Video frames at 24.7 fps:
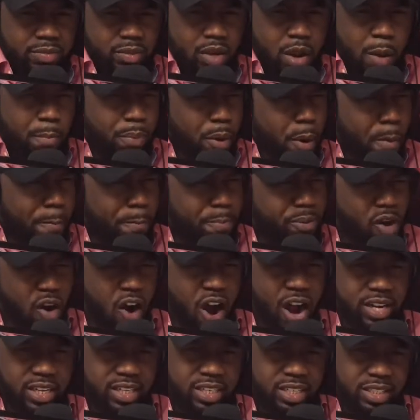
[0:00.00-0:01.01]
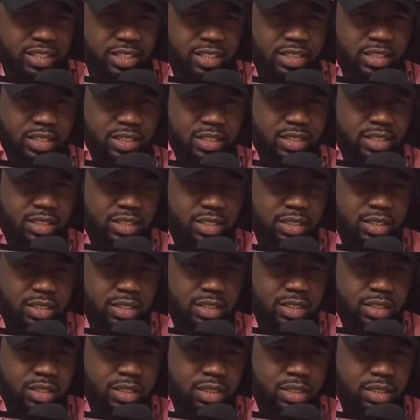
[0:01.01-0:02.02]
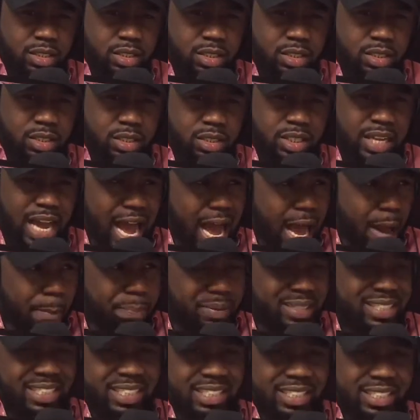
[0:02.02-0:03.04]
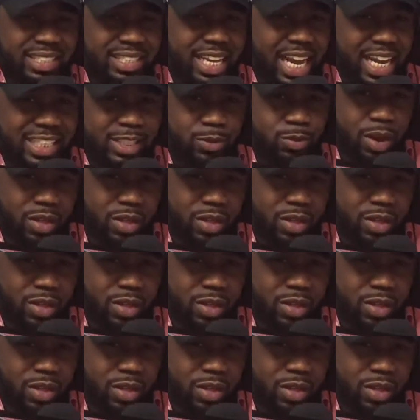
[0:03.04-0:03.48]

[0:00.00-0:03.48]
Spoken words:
But partners, the opposite sex,